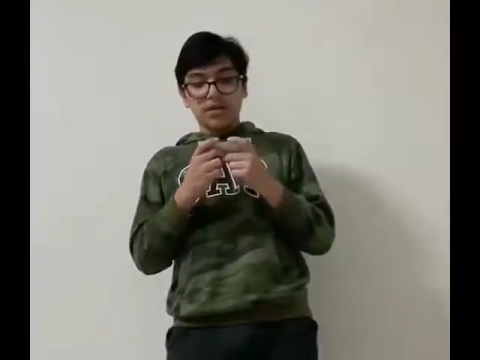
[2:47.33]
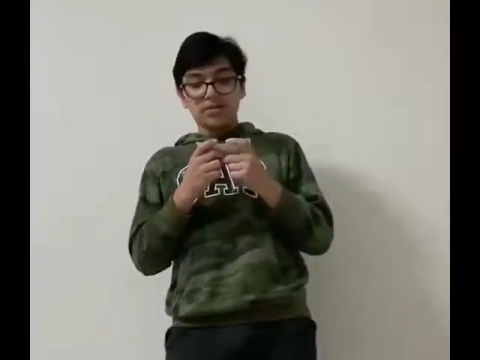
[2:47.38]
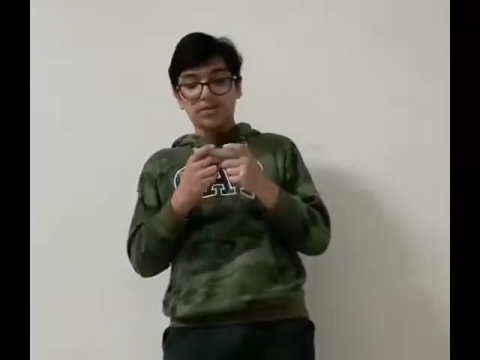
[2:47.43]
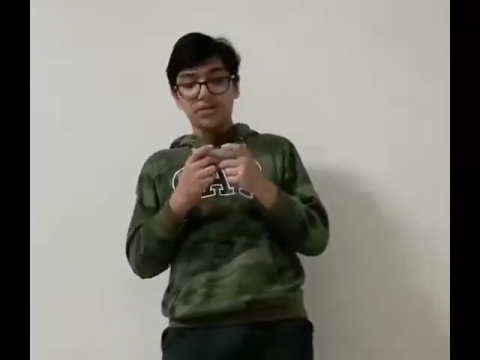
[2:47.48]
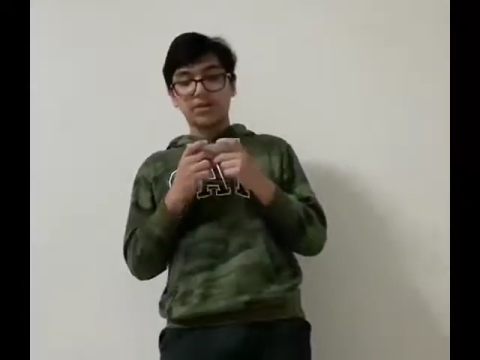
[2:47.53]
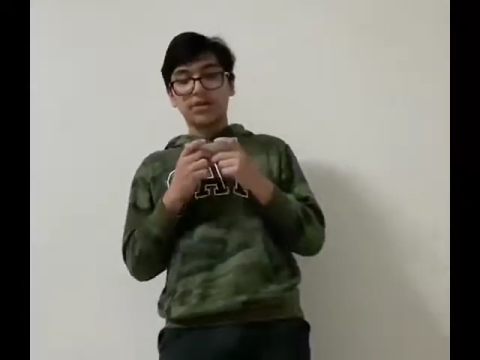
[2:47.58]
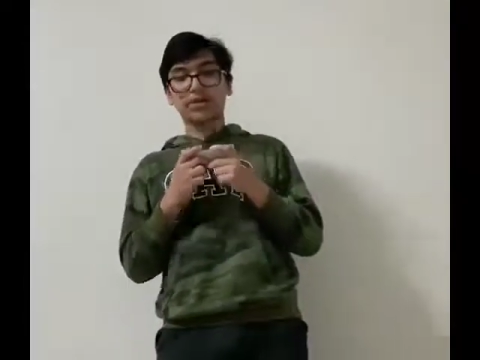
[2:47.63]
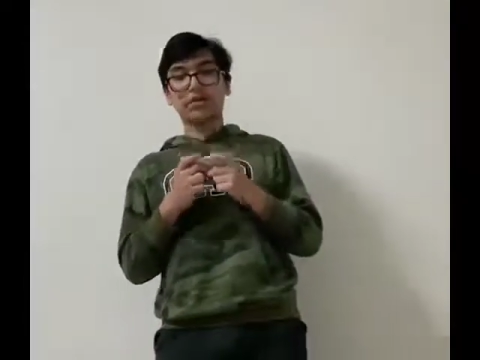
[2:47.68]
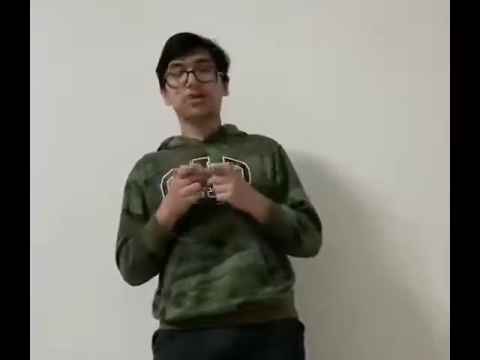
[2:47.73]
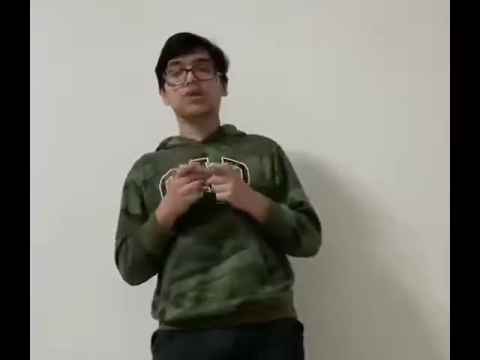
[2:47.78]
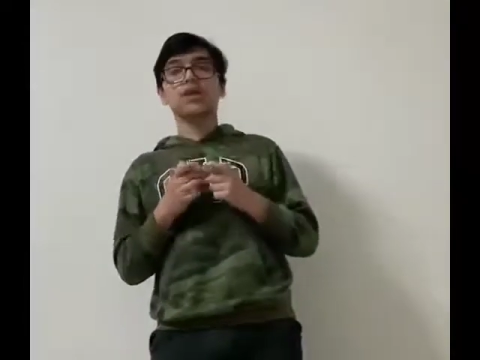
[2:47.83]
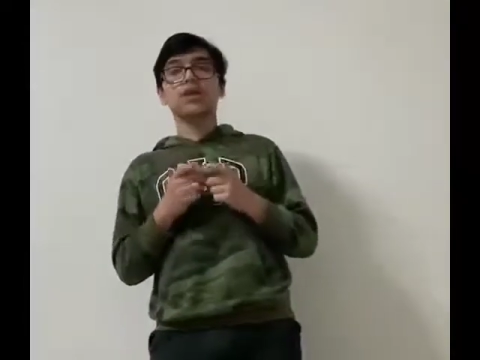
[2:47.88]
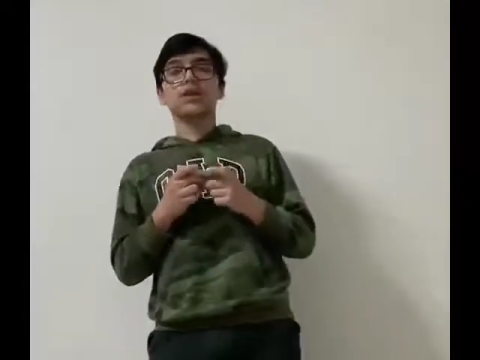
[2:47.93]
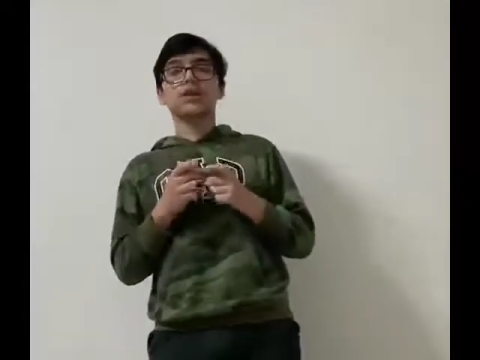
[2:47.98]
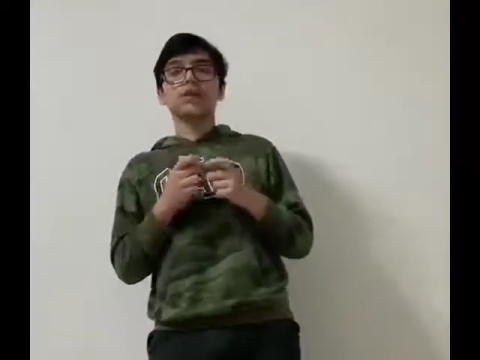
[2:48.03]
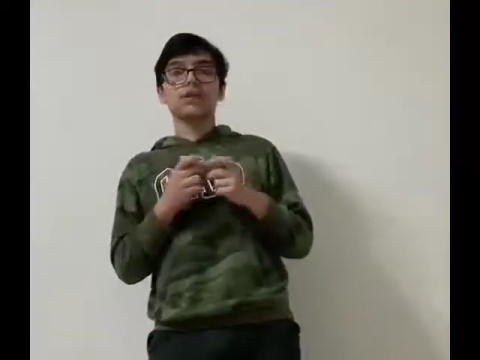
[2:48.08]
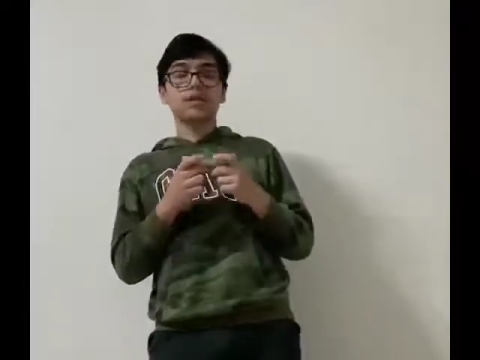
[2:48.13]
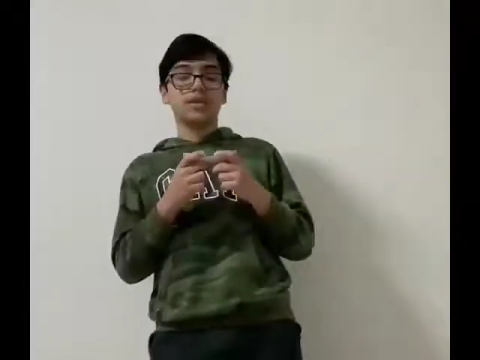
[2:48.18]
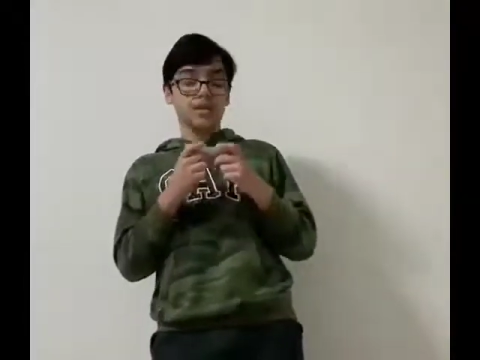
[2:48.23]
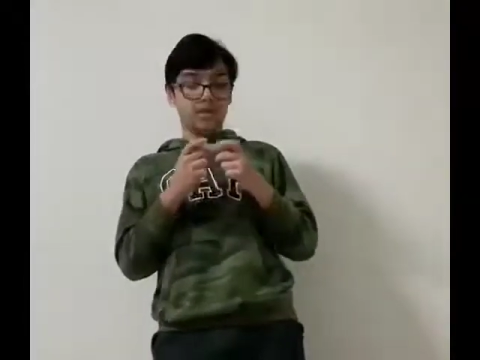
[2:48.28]

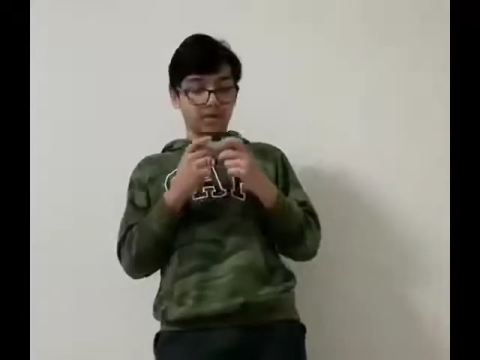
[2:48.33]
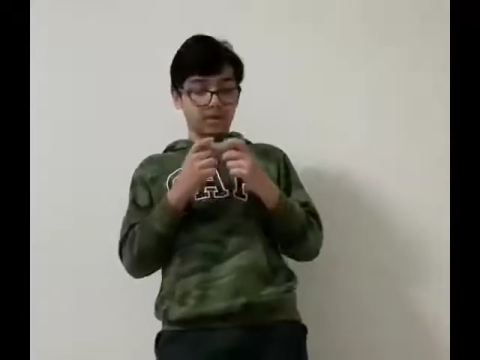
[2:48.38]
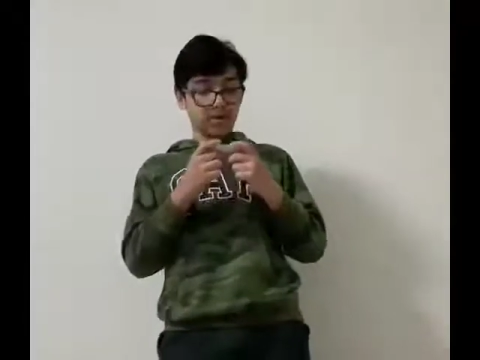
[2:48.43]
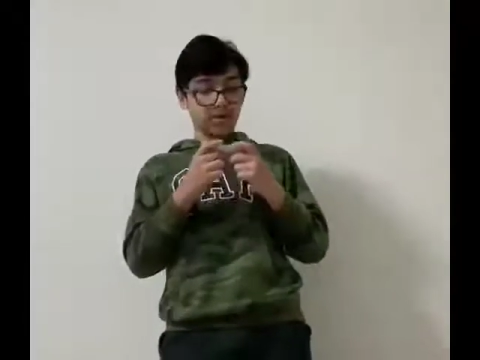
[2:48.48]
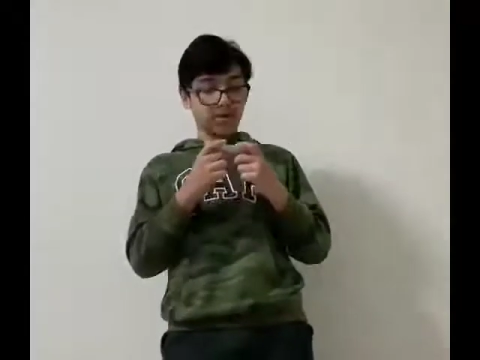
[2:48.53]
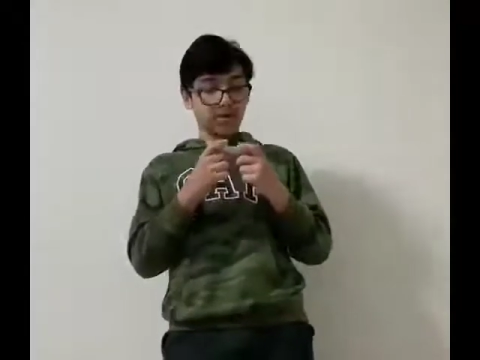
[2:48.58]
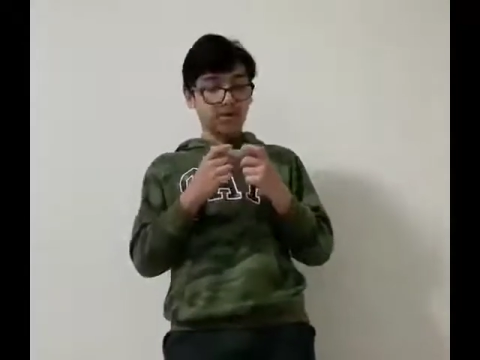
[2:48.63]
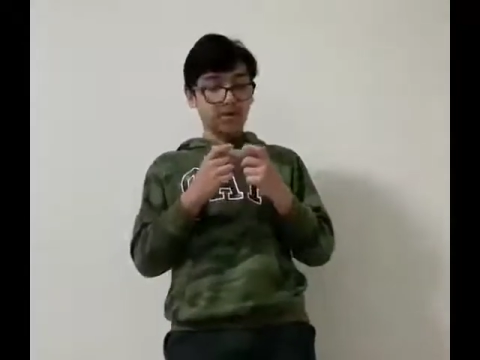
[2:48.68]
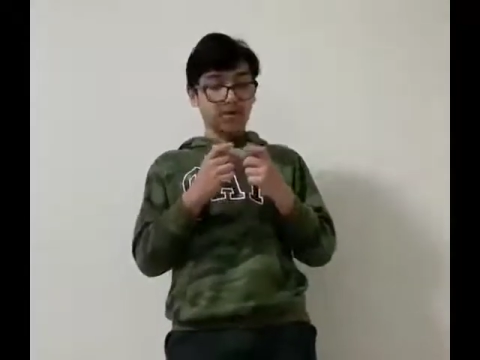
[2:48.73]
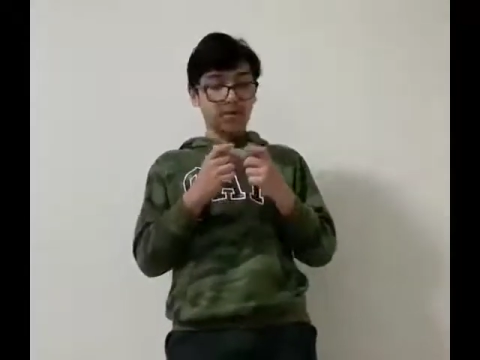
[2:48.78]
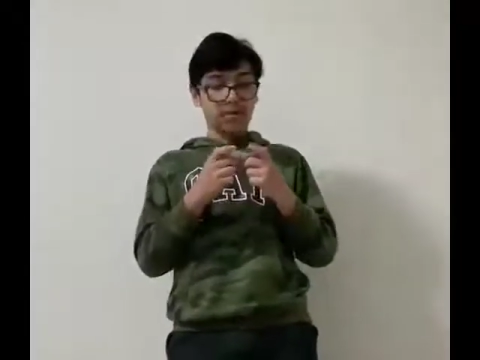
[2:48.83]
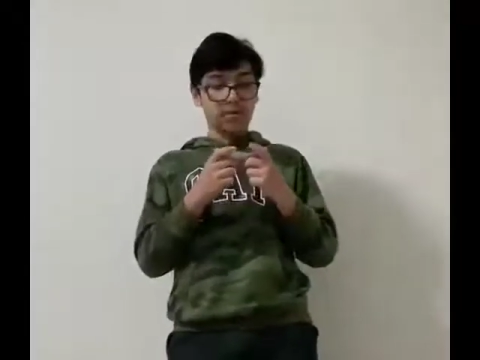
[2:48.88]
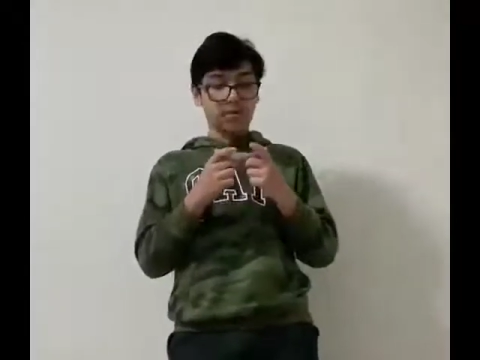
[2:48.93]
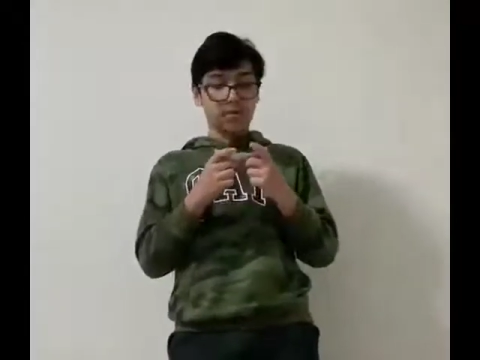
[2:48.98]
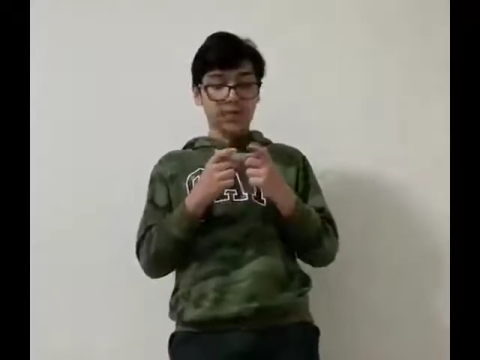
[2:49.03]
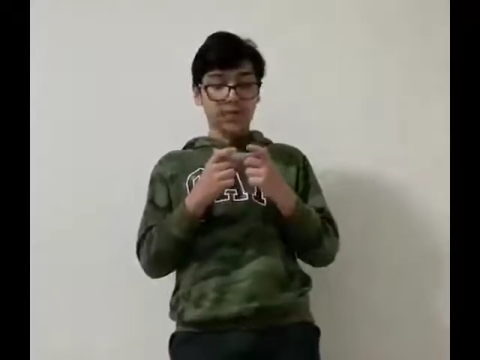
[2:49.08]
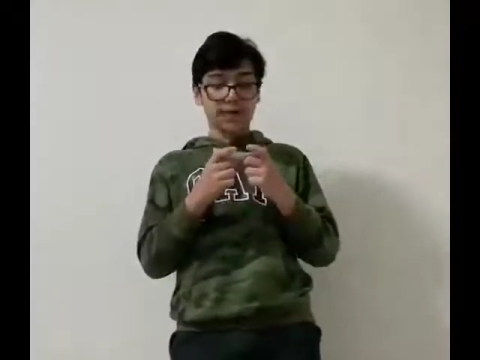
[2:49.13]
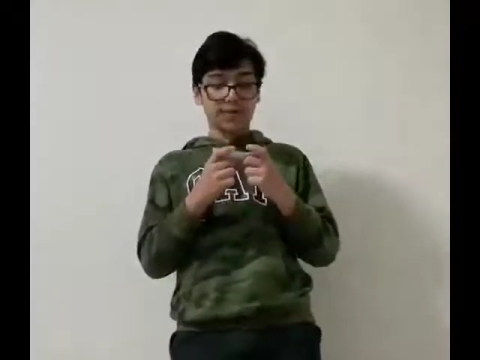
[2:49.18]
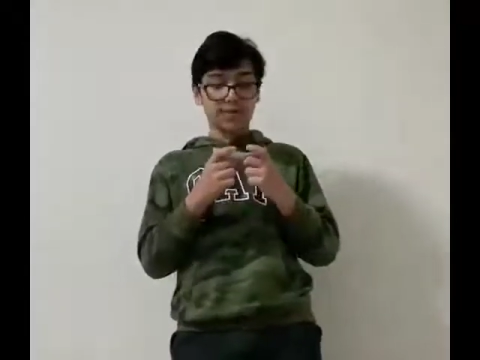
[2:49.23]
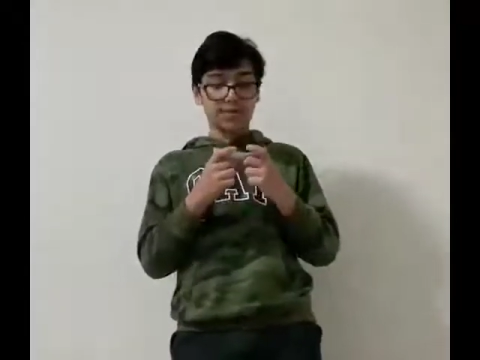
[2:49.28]
Recently, the Syrian
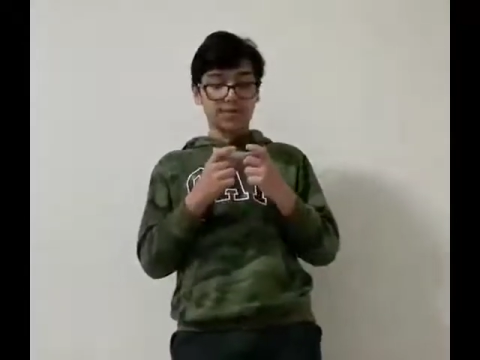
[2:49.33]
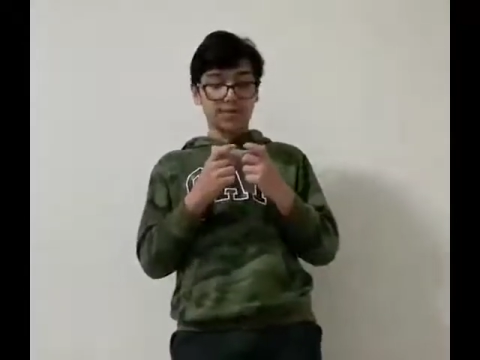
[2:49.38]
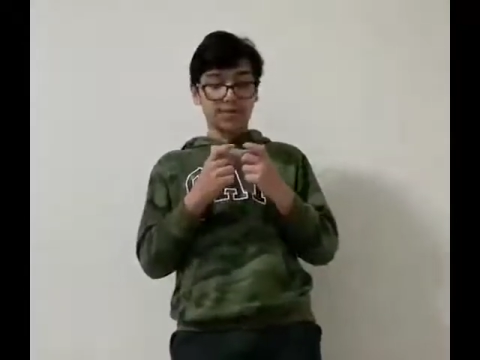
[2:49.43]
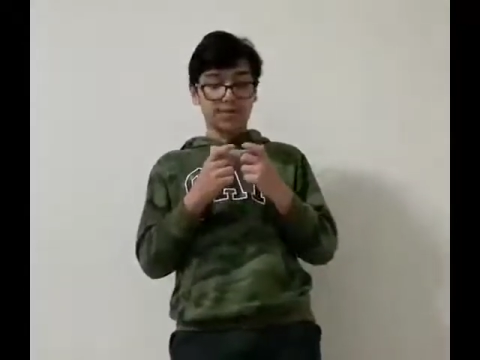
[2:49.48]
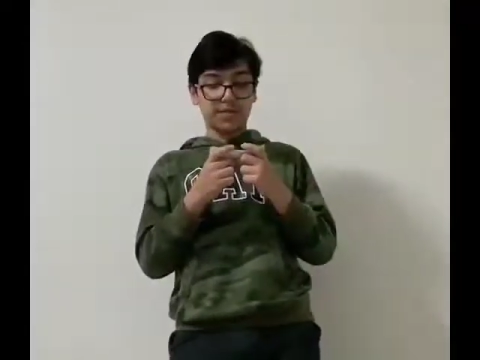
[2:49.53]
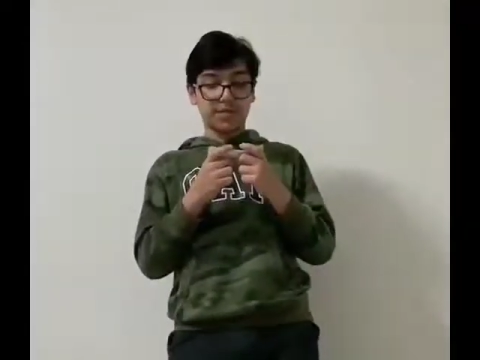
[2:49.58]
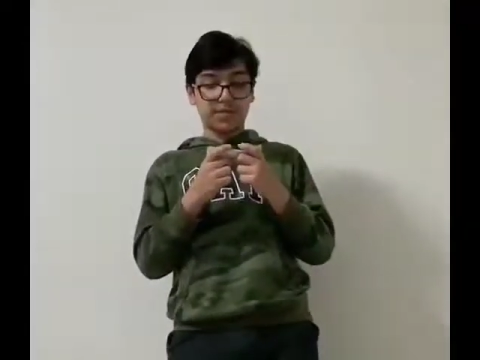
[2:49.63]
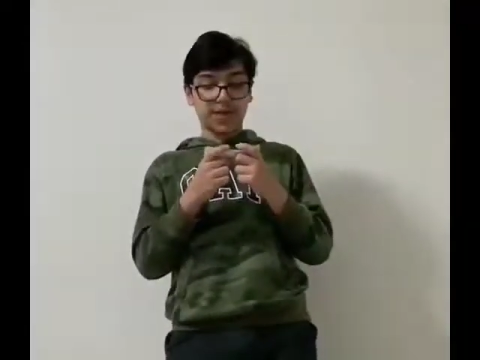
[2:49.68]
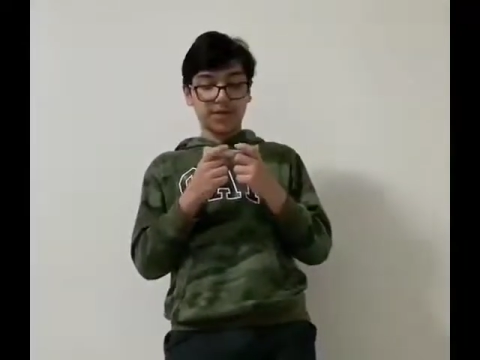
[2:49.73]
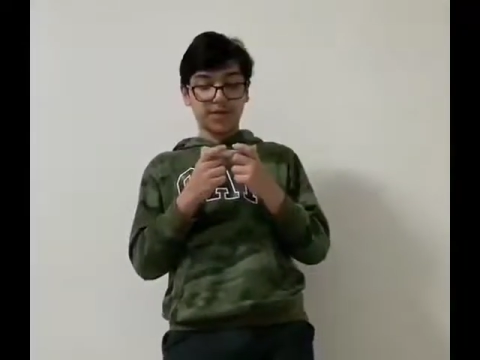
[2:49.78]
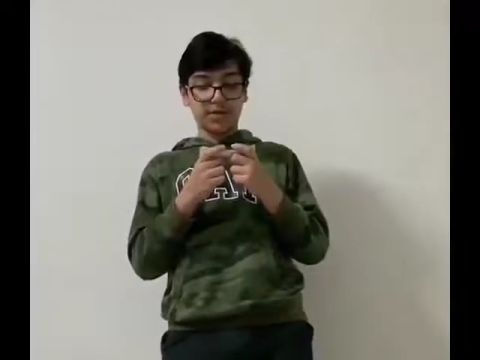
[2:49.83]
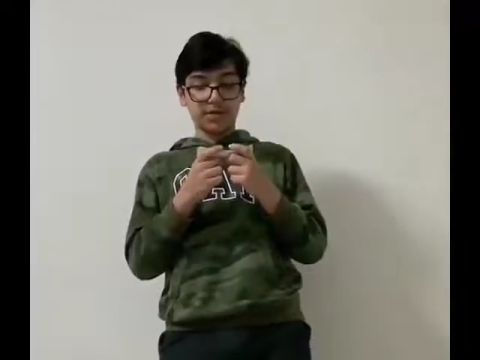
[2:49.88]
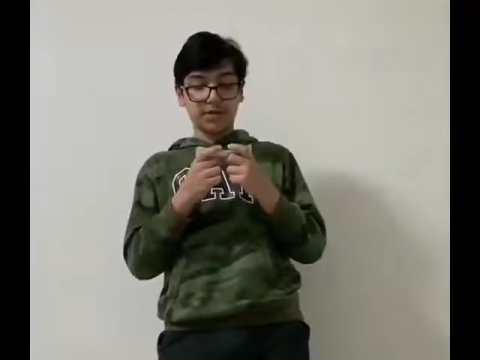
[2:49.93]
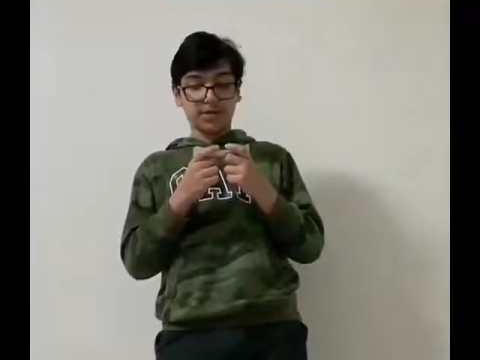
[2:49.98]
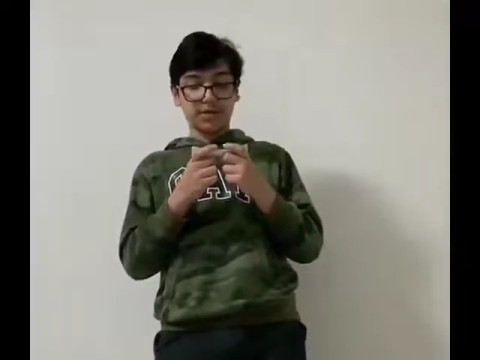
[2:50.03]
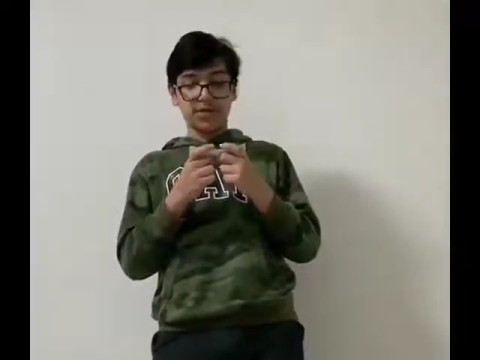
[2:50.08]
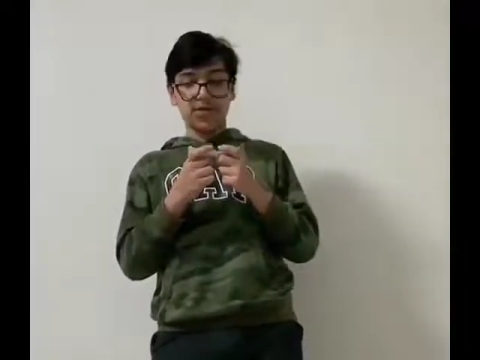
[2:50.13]
government has been found